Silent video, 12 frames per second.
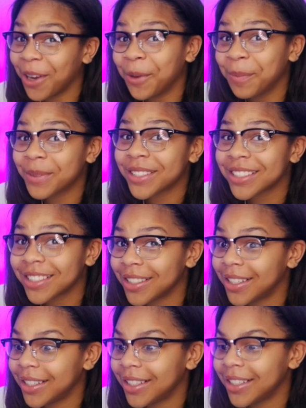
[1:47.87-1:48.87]
Oops.
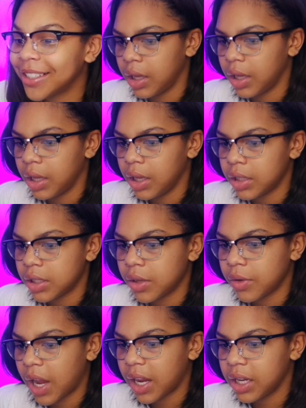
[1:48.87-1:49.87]

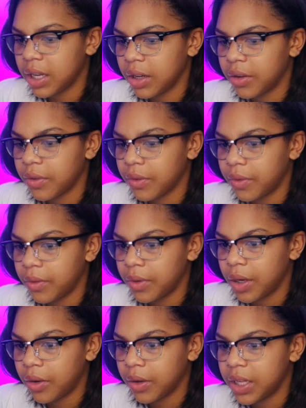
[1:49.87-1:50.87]
So 90 degrees.
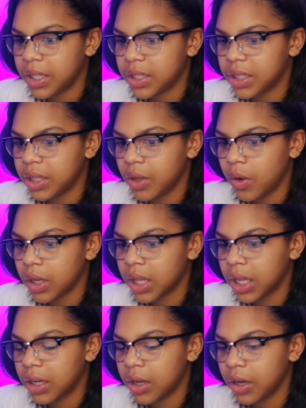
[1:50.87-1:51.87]
No, he's north and